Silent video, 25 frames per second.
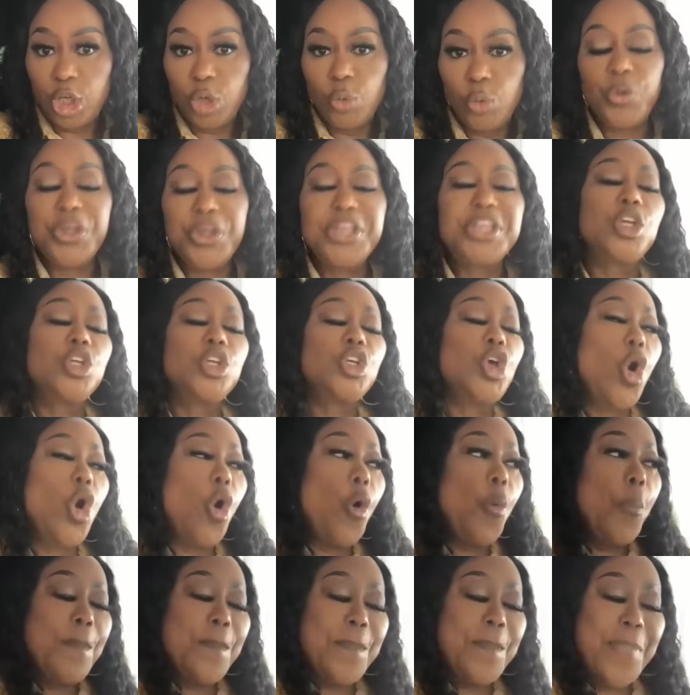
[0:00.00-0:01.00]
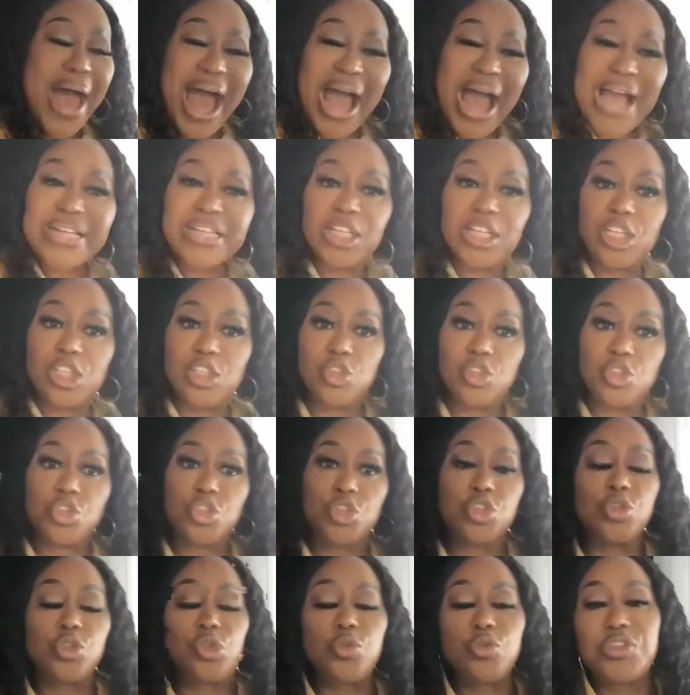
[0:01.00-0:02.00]
We can go back
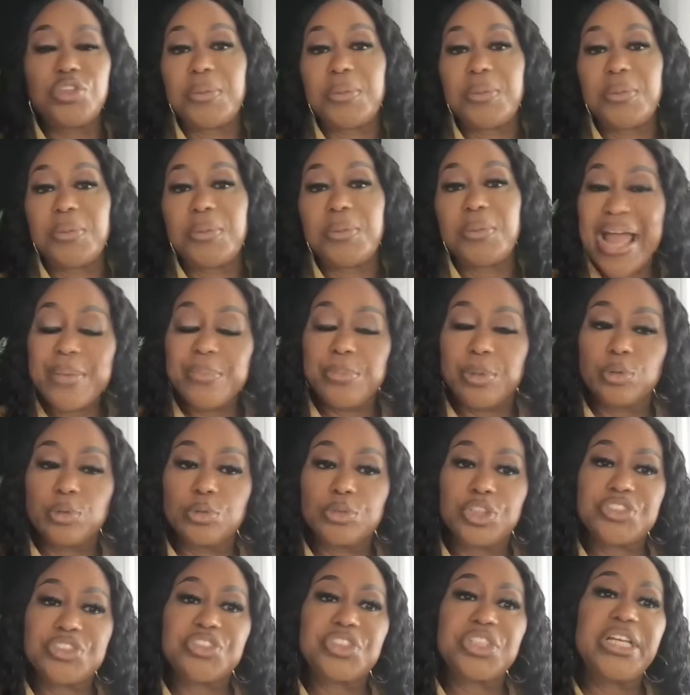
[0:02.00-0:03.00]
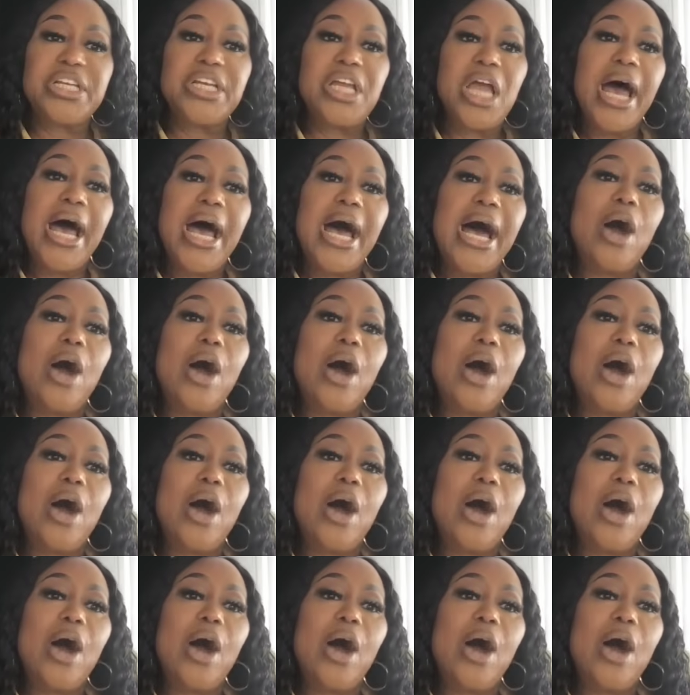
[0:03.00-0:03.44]
into the Bible to see